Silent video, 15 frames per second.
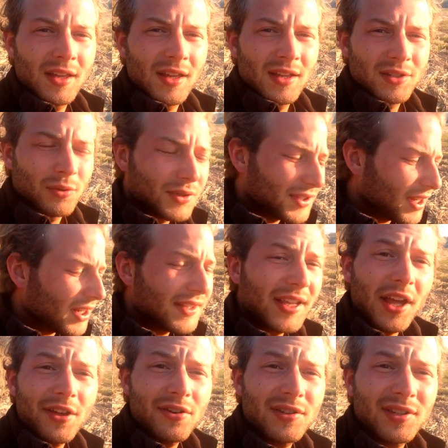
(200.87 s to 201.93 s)
So instead of
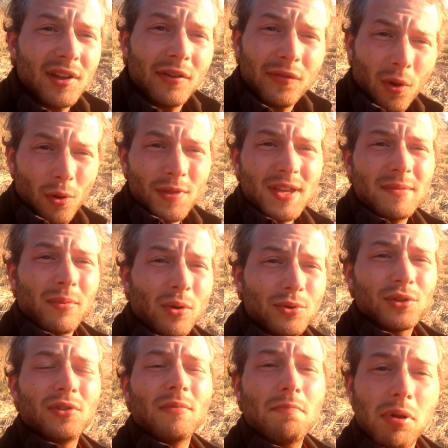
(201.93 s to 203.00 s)
telling yourself all the
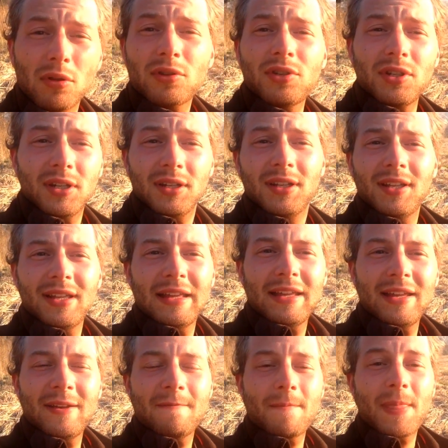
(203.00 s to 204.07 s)
emotional bullshit
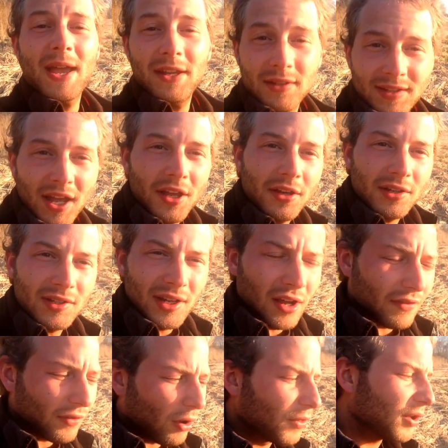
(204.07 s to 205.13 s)
that you tell
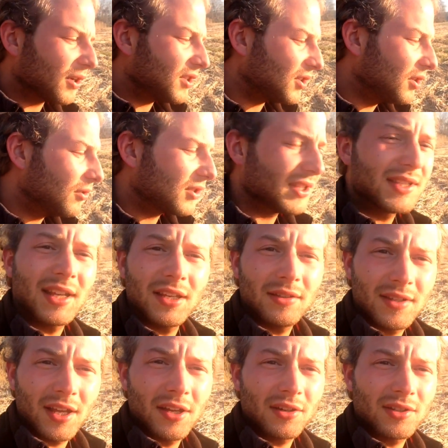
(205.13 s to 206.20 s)
yourself, all the excuses that you
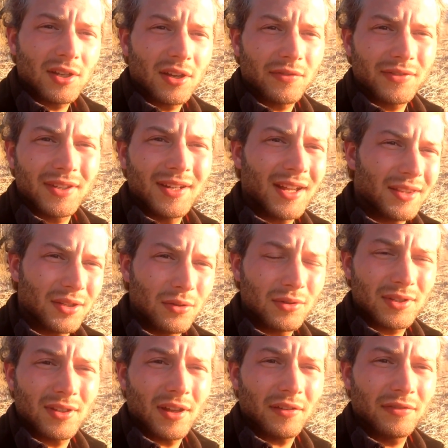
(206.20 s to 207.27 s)
tell yourself to not do
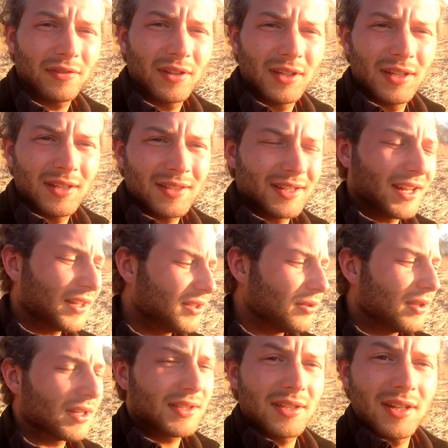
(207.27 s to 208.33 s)
stuff, to not do
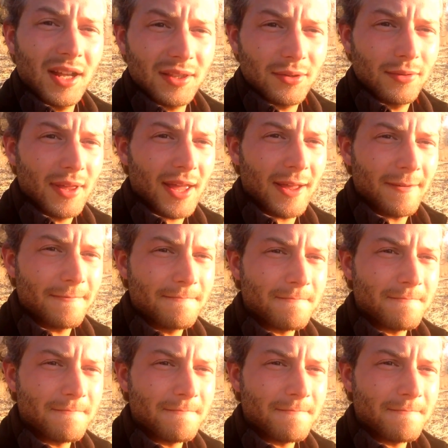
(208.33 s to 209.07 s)
this, to not do that.